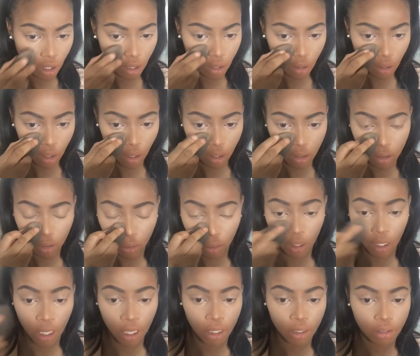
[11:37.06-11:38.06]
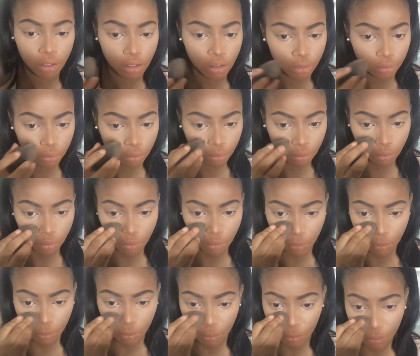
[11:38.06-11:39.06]
and the contour ends.
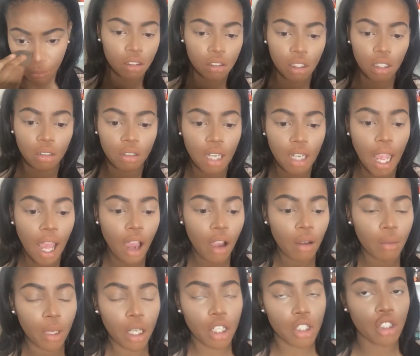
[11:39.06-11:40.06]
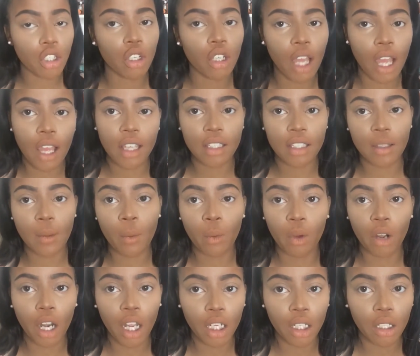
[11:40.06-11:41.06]
So now I'm going to show you guys
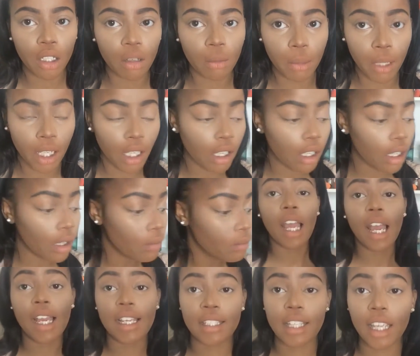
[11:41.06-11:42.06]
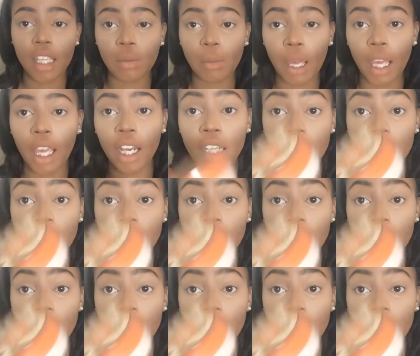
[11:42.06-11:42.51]
what I do to bake. I take my